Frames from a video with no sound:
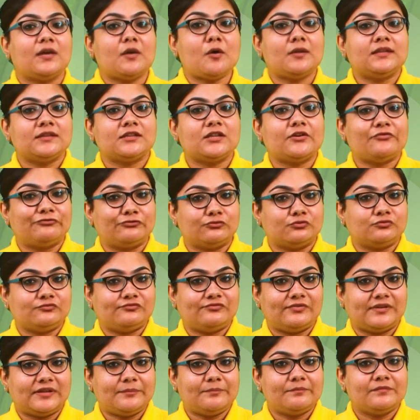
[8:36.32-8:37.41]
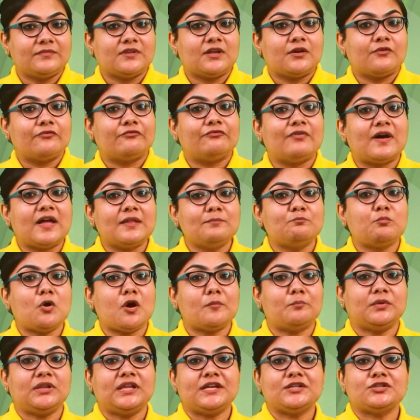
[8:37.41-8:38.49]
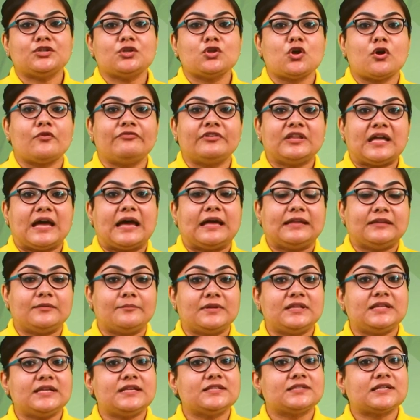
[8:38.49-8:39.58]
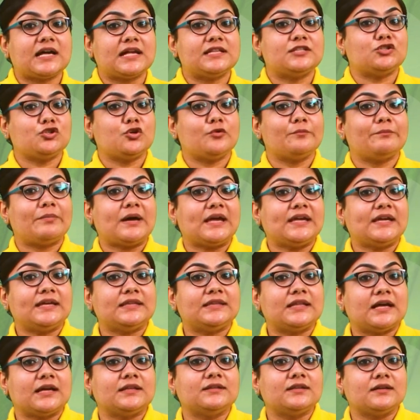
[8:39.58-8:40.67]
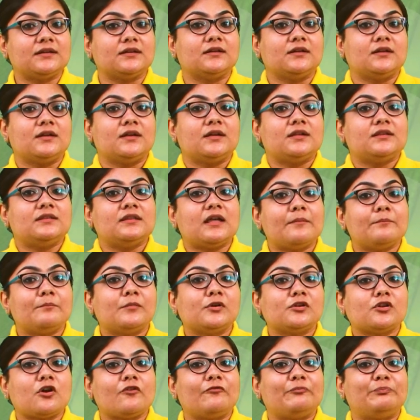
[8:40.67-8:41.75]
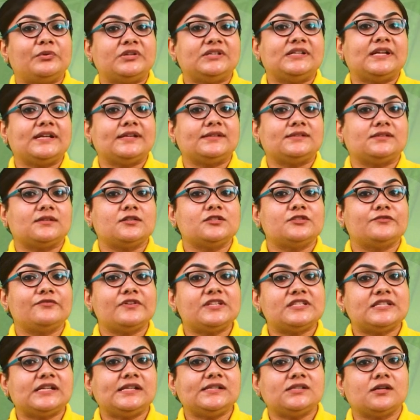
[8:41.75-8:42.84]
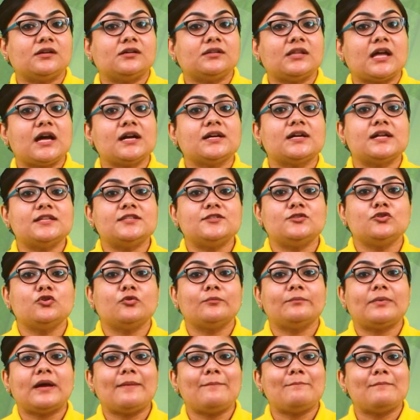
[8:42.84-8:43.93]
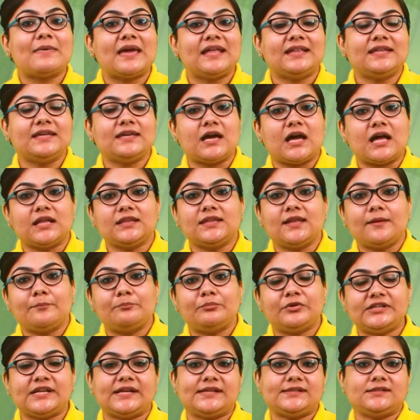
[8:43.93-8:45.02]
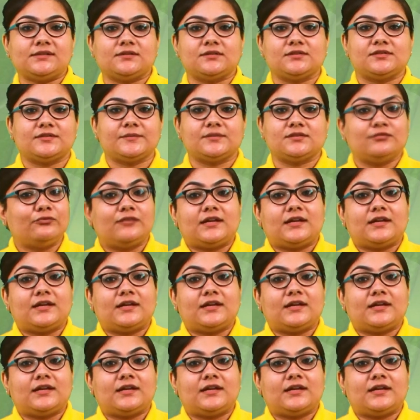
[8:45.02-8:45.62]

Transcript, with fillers: In the food web, one population of an animal is consumed by another number of predators, which in turn are consumed by many other predators.